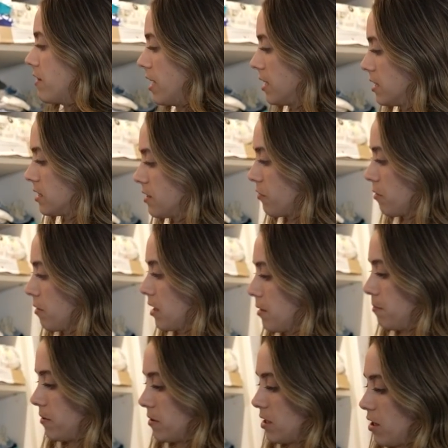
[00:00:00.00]
this if we want
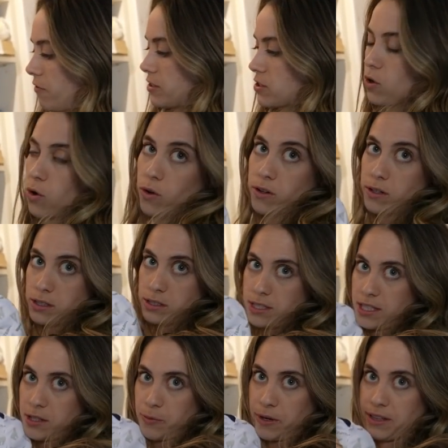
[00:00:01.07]
to, you know, if it's cold, he
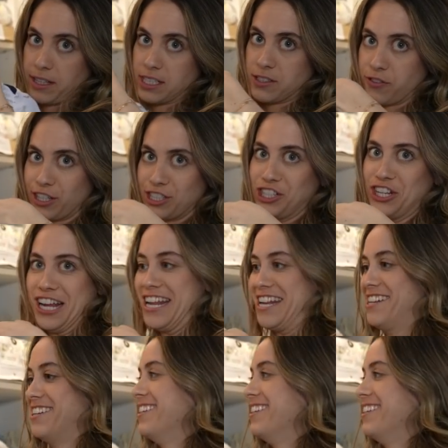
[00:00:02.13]
can wear this version.